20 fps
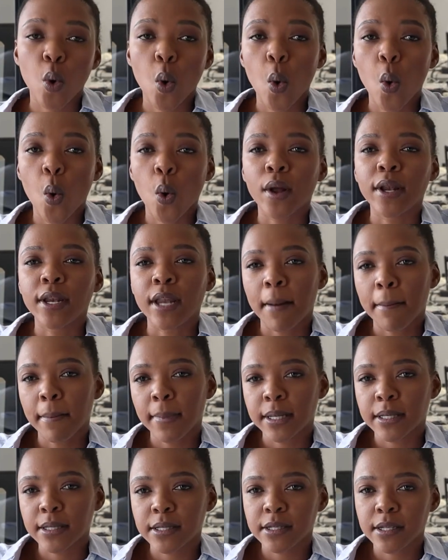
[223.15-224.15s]
or
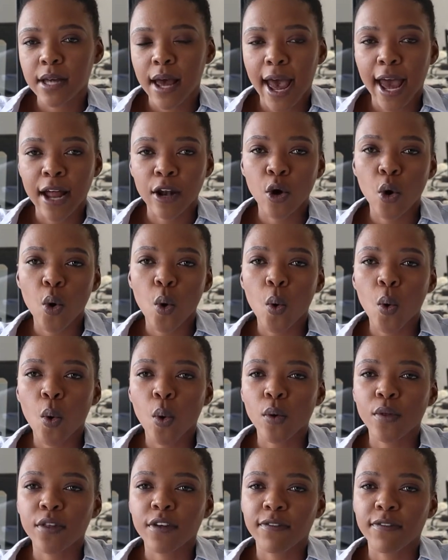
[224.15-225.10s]
numbers and call